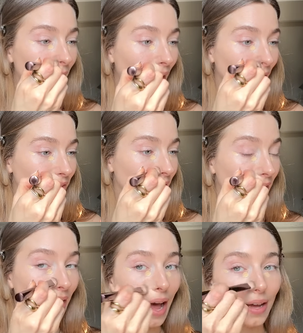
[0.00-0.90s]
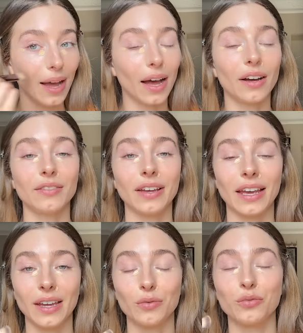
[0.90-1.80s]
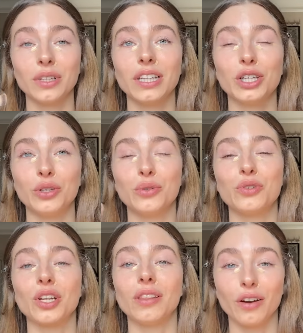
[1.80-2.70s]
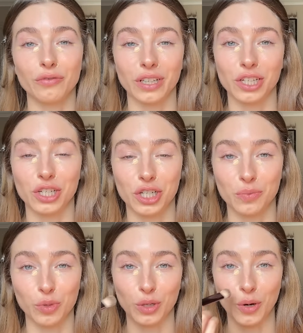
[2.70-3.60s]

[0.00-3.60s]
have to say, I have a really huge love relationship with